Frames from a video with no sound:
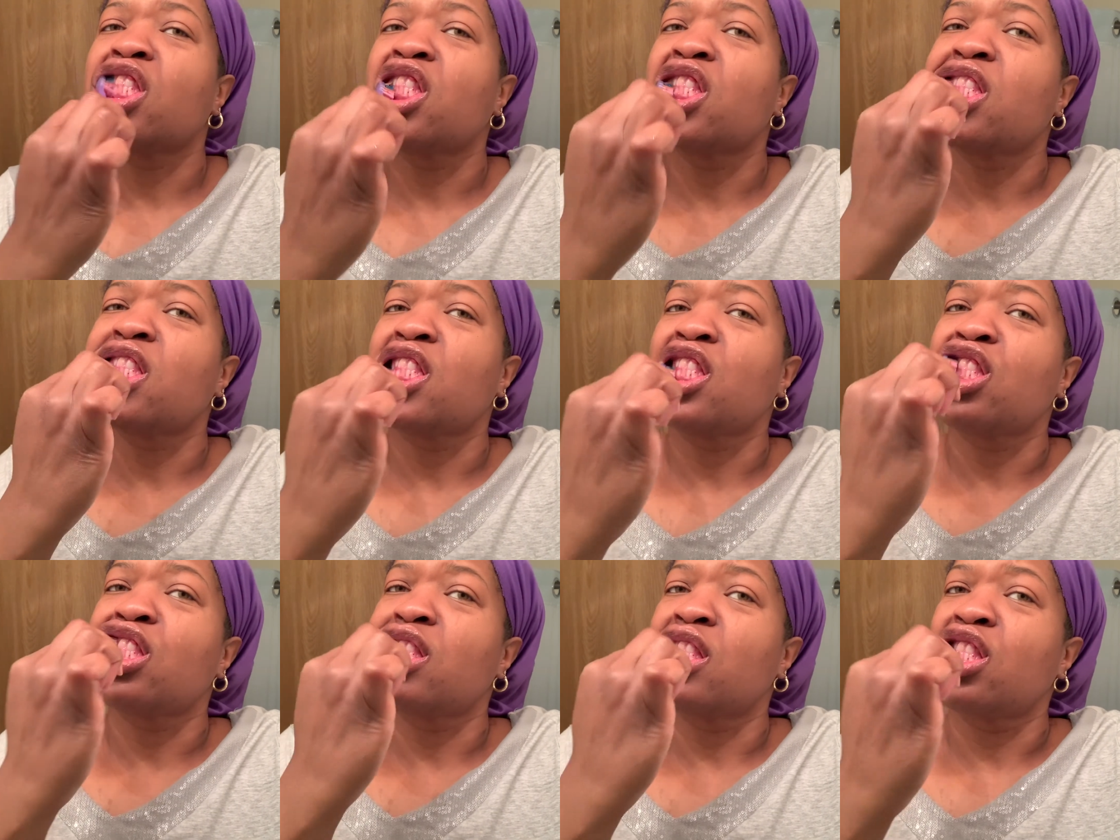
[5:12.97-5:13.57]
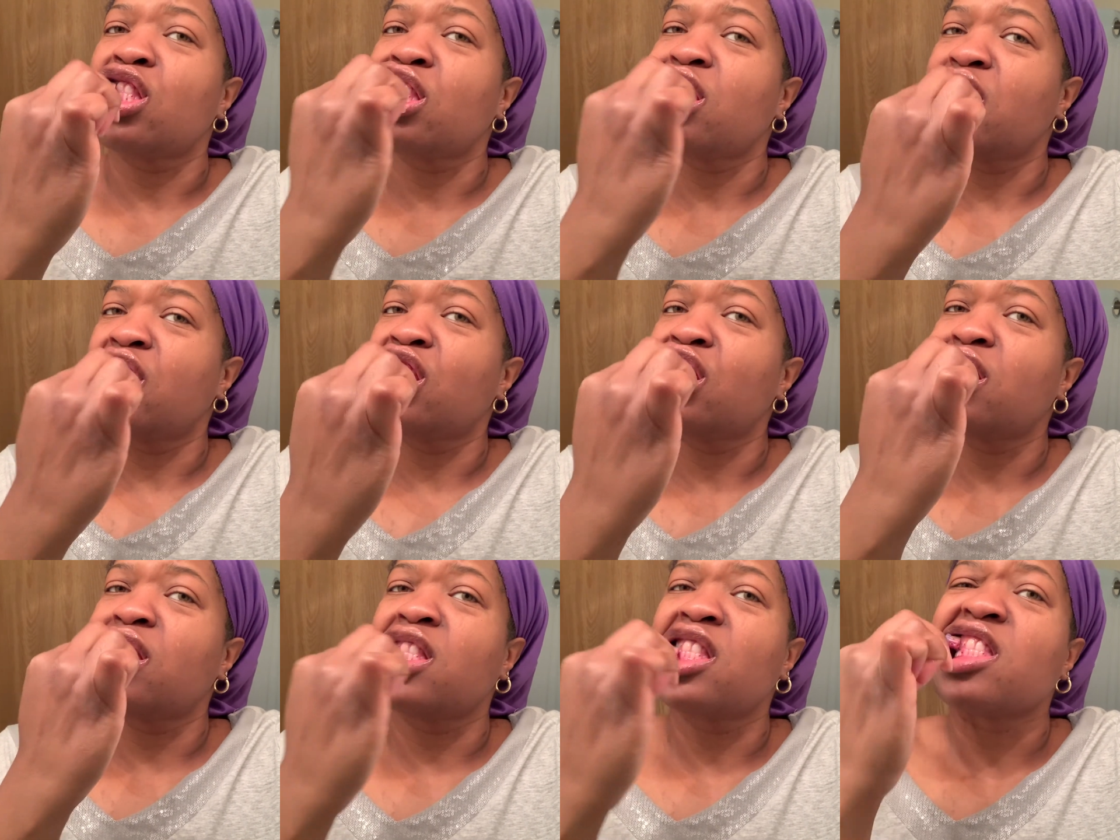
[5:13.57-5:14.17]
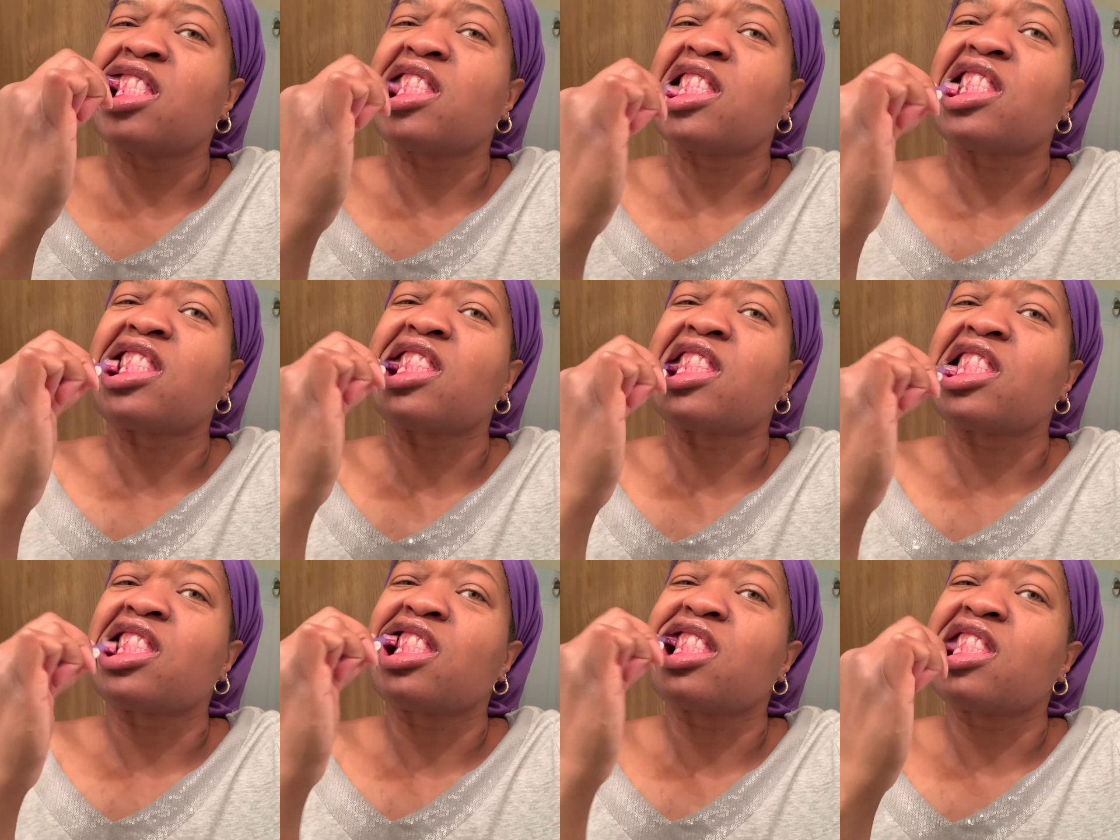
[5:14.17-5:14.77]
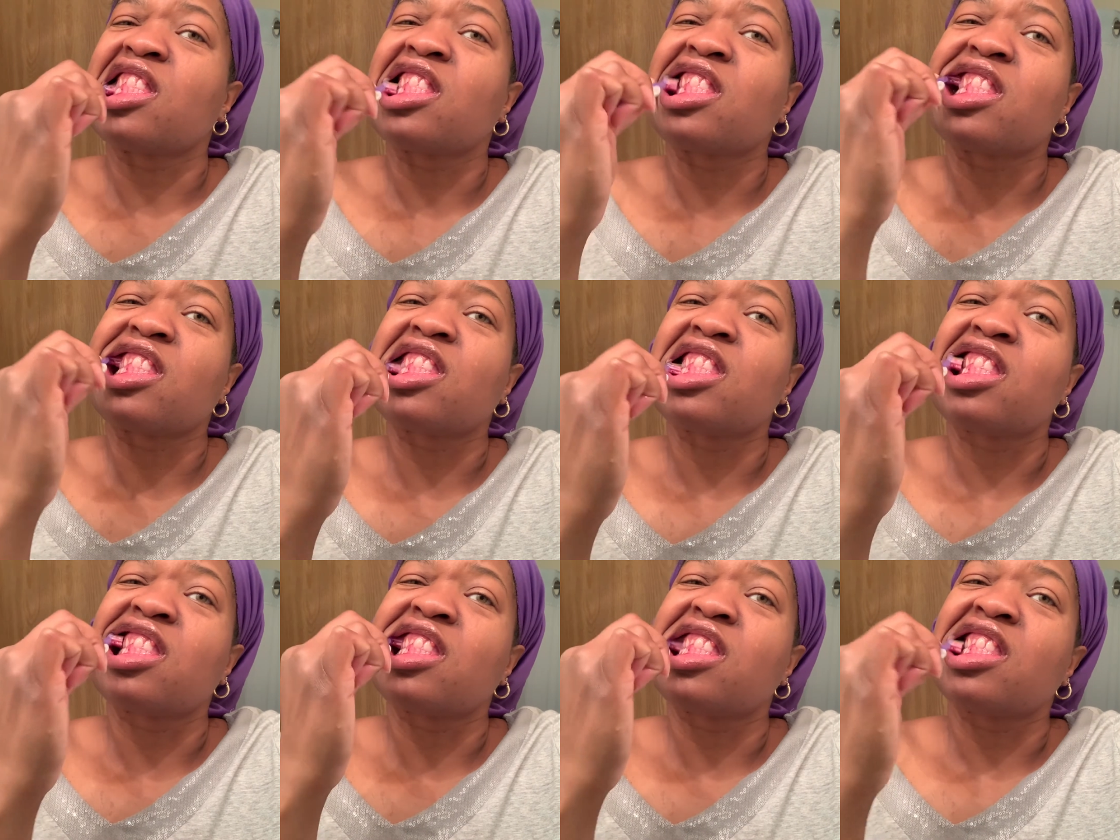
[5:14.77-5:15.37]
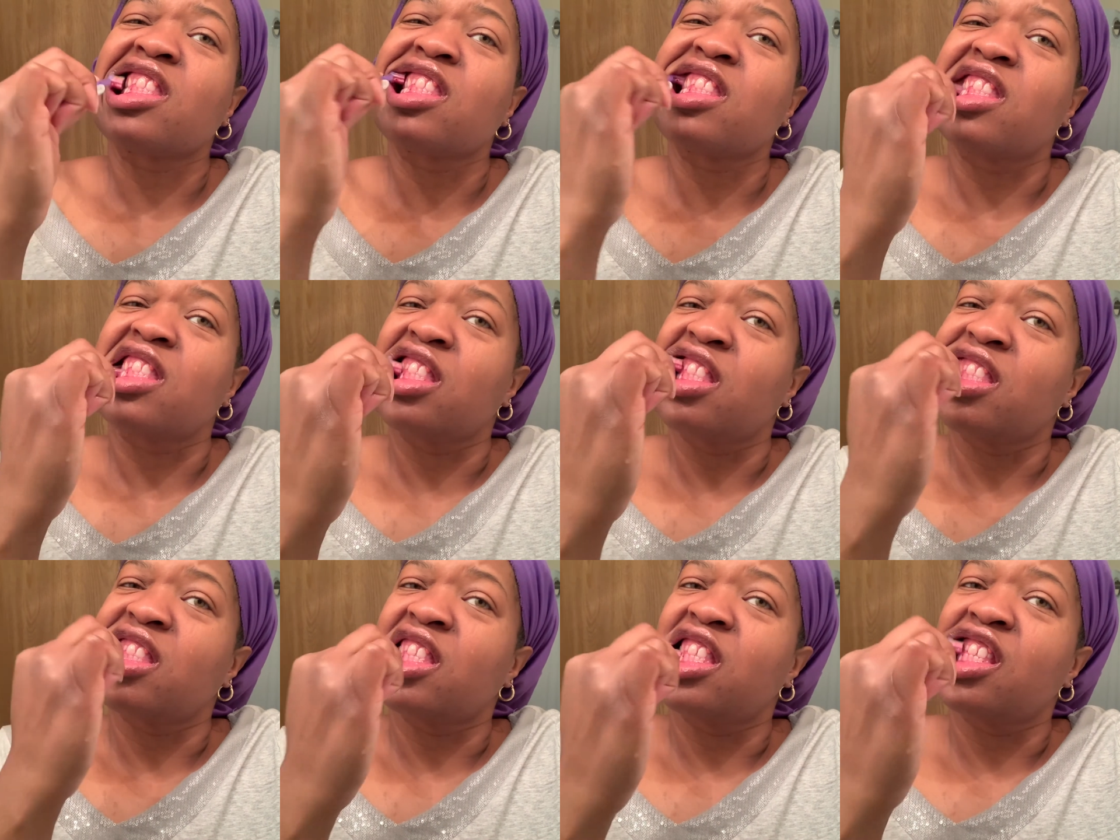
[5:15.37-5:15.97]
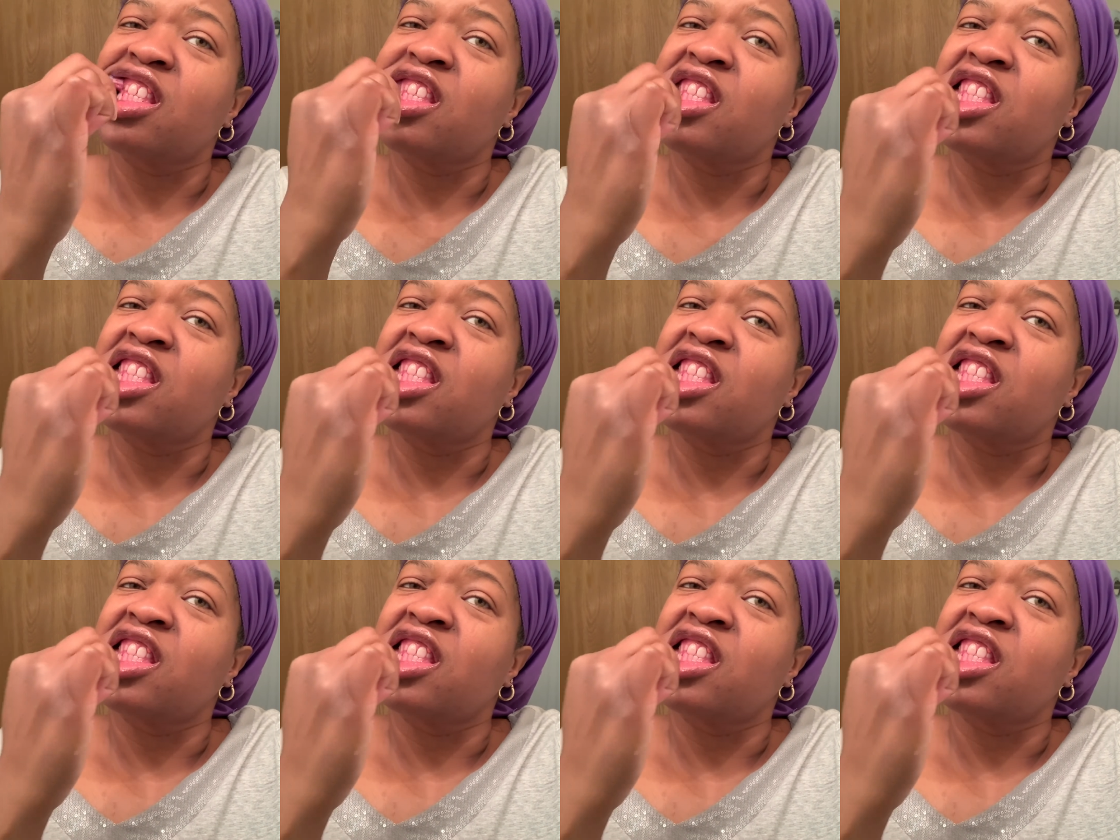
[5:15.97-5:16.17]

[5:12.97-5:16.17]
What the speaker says: for maybe a month until I notice a